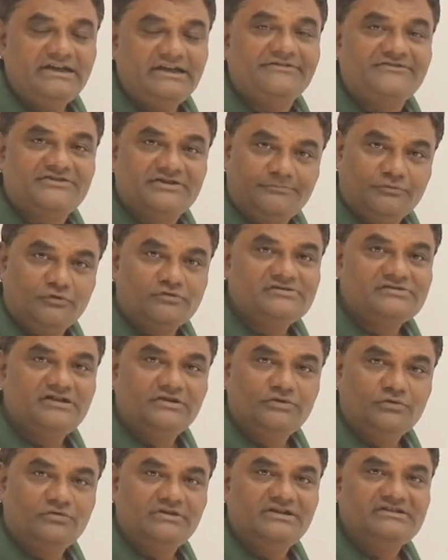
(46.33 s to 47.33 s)
if suppose the
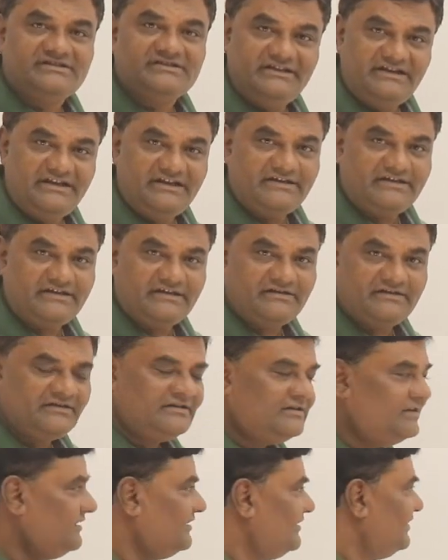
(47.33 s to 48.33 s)
node is created.
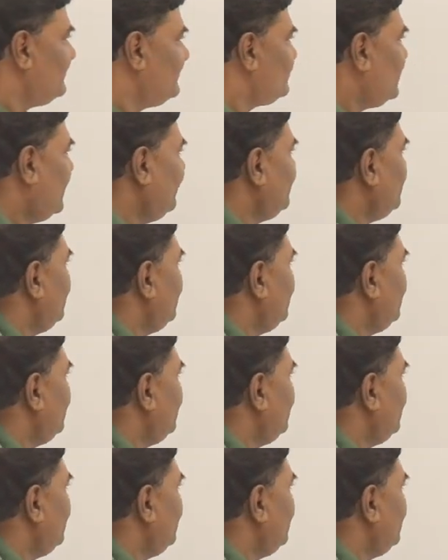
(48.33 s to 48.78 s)
So I